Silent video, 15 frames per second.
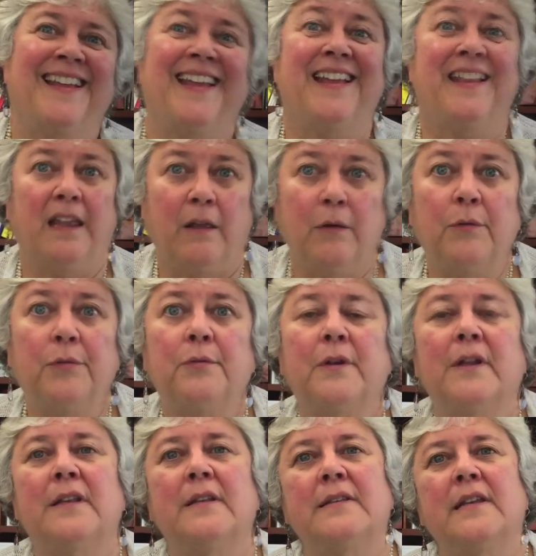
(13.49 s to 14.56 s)
and health
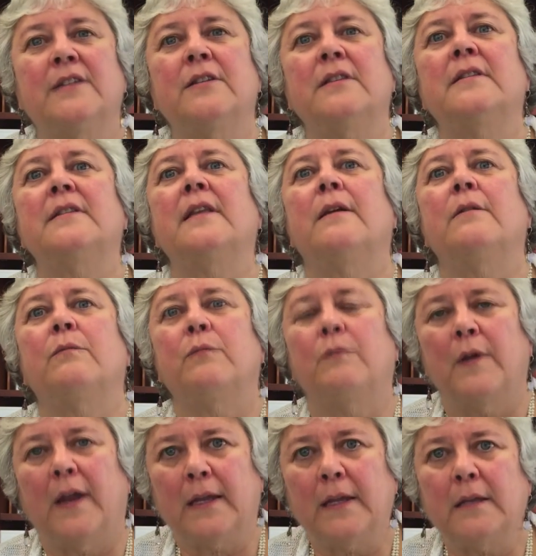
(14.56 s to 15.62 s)
organizations that
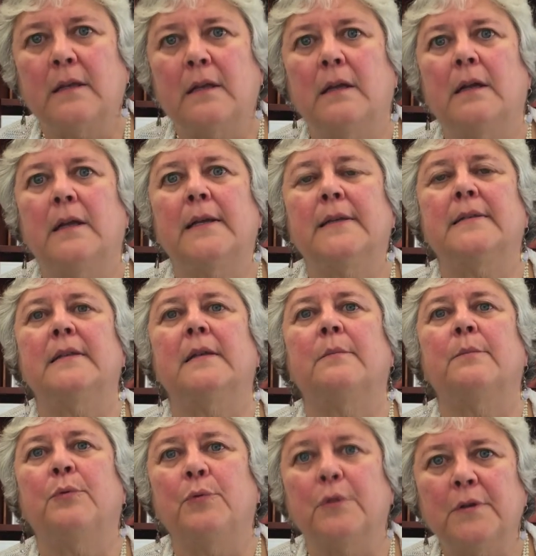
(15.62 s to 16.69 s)
recognize the
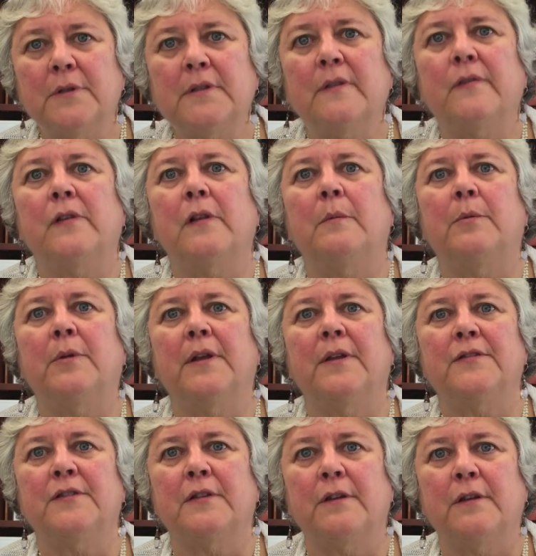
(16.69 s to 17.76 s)
importance of global
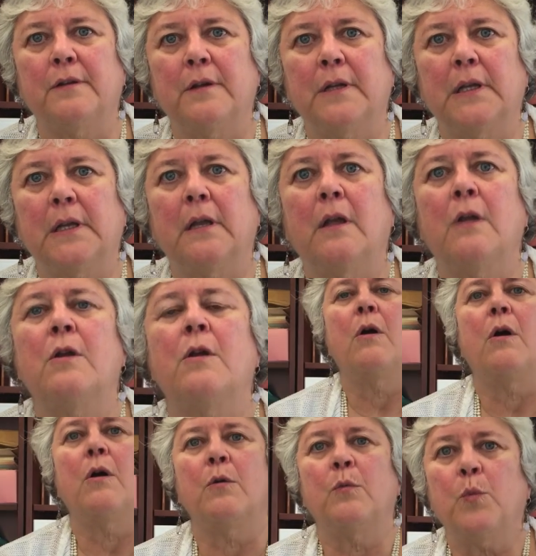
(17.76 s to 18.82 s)
health security,
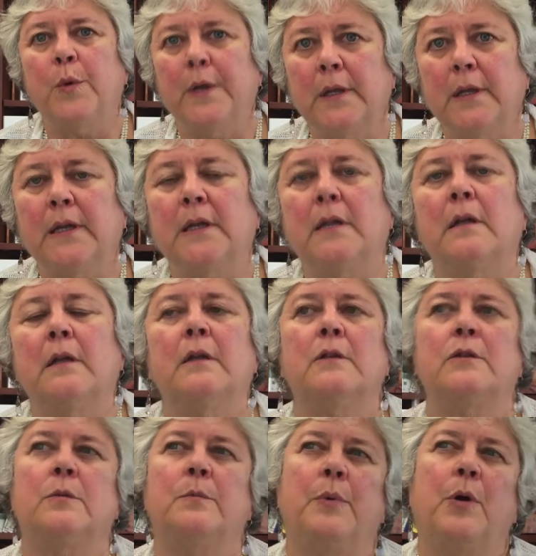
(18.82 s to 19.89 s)
are willing
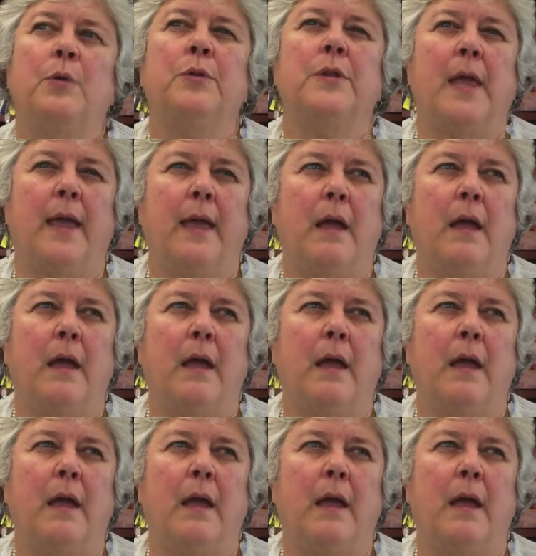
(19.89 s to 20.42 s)
to both